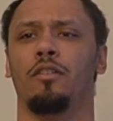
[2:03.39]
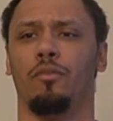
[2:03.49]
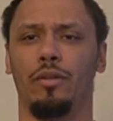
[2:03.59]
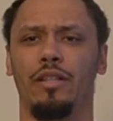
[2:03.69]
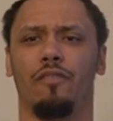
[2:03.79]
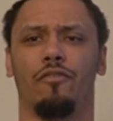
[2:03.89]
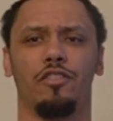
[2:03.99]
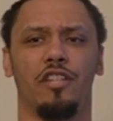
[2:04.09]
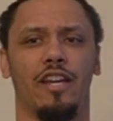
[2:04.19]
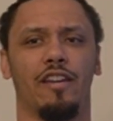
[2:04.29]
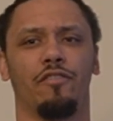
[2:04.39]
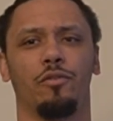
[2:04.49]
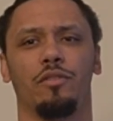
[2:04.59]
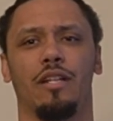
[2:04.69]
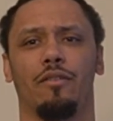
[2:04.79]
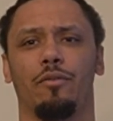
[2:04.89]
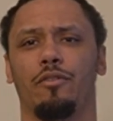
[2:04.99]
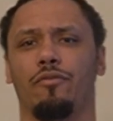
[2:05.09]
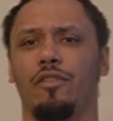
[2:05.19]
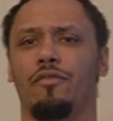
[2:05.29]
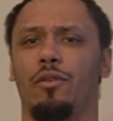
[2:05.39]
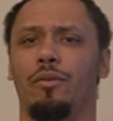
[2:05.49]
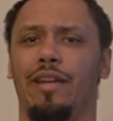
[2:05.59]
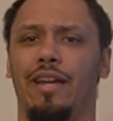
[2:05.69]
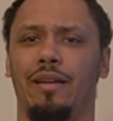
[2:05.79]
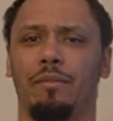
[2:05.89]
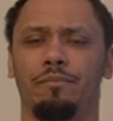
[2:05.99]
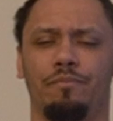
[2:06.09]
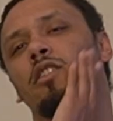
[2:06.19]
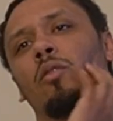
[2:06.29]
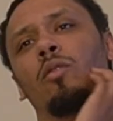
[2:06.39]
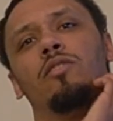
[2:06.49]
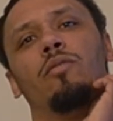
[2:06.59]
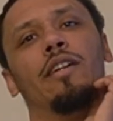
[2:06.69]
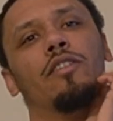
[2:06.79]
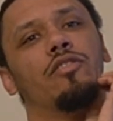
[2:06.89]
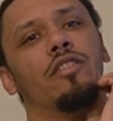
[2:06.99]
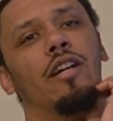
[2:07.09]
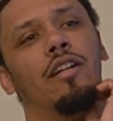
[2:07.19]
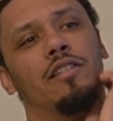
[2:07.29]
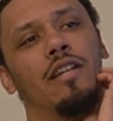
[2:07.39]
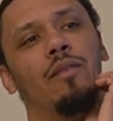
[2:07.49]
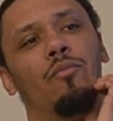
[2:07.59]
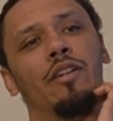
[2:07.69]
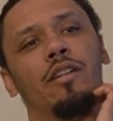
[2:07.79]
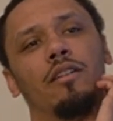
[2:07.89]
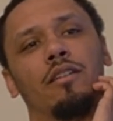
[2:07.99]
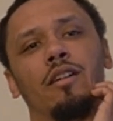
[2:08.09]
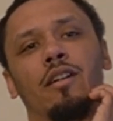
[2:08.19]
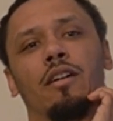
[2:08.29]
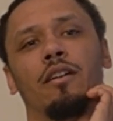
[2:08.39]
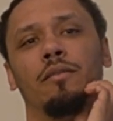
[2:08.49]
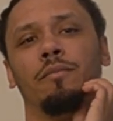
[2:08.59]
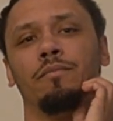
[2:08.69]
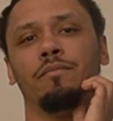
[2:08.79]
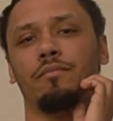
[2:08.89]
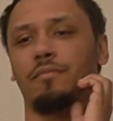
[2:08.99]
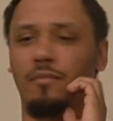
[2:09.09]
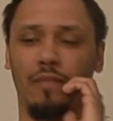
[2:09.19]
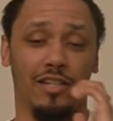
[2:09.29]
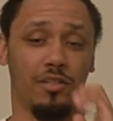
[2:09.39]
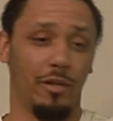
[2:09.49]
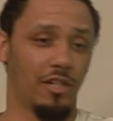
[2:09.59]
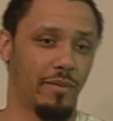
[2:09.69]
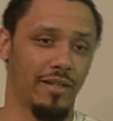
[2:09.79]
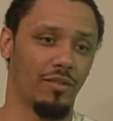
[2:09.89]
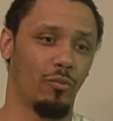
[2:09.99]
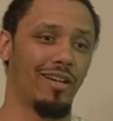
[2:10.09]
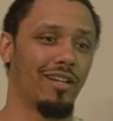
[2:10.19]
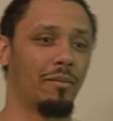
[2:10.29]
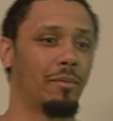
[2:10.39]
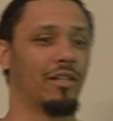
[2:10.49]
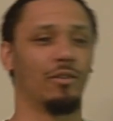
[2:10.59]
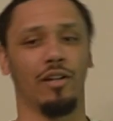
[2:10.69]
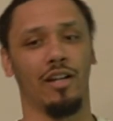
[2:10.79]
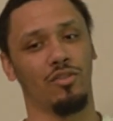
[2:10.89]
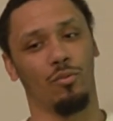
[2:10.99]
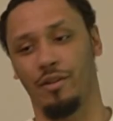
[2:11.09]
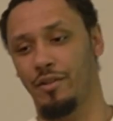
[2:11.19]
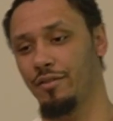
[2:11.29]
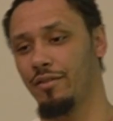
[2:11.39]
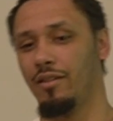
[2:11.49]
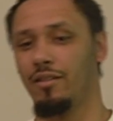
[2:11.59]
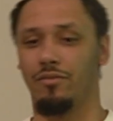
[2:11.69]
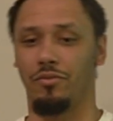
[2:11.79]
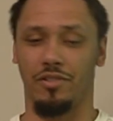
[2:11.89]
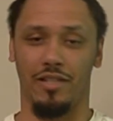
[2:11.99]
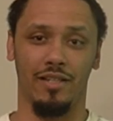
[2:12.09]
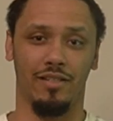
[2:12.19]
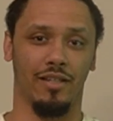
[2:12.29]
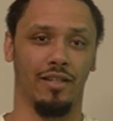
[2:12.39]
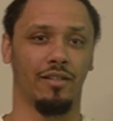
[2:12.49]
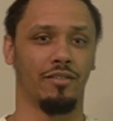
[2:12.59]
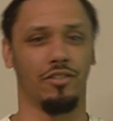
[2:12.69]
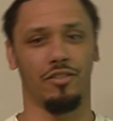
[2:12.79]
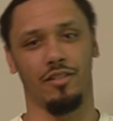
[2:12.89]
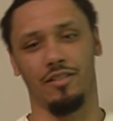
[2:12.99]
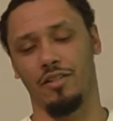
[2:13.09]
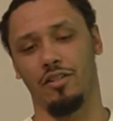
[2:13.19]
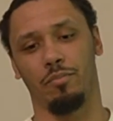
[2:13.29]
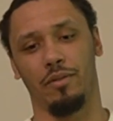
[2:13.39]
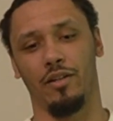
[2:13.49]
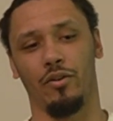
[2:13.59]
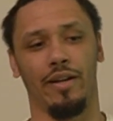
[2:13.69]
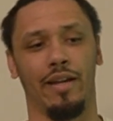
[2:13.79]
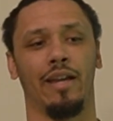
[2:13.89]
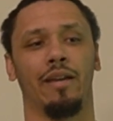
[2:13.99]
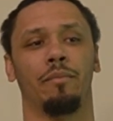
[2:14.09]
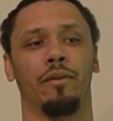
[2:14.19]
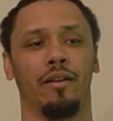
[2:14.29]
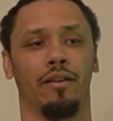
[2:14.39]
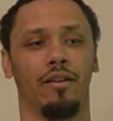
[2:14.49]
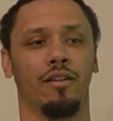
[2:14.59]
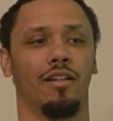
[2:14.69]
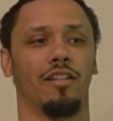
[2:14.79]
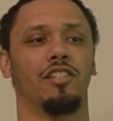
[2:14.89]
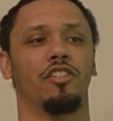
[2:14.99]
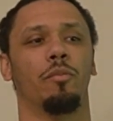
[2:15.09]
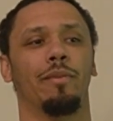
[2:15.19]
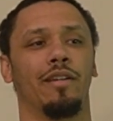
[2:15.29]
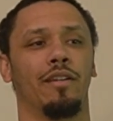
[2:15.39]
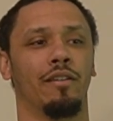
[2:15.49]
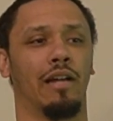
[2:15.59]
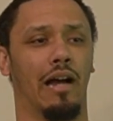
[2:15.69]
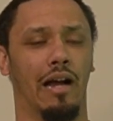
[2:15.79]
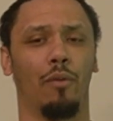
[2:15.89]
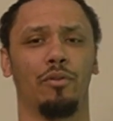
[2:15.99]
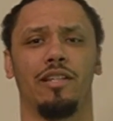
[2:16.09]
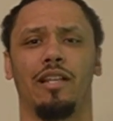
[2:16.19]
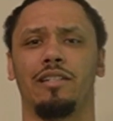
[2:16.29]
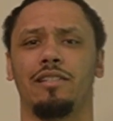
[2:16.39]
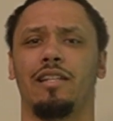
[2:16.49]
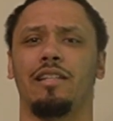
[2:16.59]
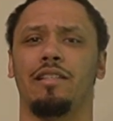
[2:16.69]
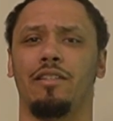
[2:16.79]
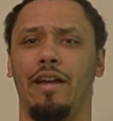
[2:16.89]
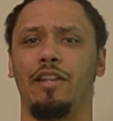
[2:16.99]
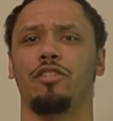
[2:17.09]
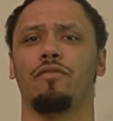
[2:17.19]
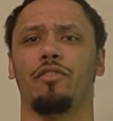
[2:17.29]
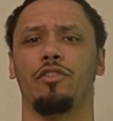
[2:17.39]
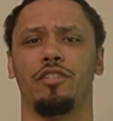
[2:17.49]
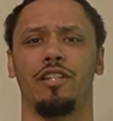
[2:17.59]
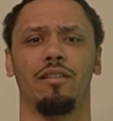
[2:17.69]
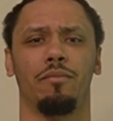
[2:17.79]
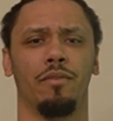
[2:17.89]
Really, in the first half, it was like a real free-flowing game. It was quite interesting how this game went. As to be expected, Wankin and Malera got to work for the Saints and just continue to play a great game and continue to be, I would like to say that they're engine for their team.